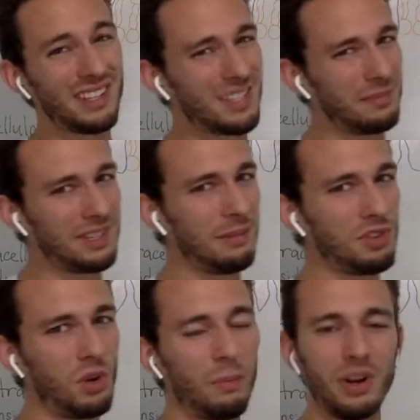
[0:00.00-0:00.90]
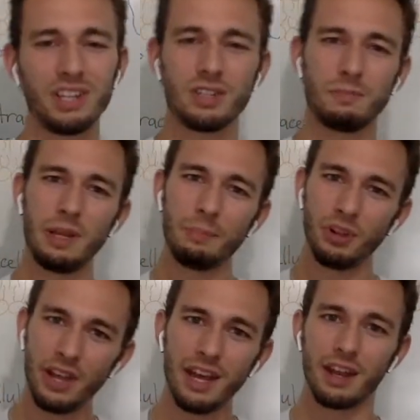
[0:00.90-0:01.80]
And sometimes you want to bring some
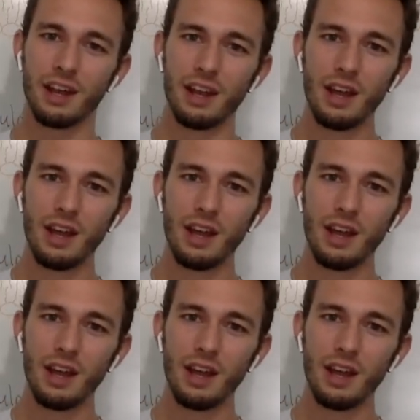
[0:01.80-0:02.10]
people in.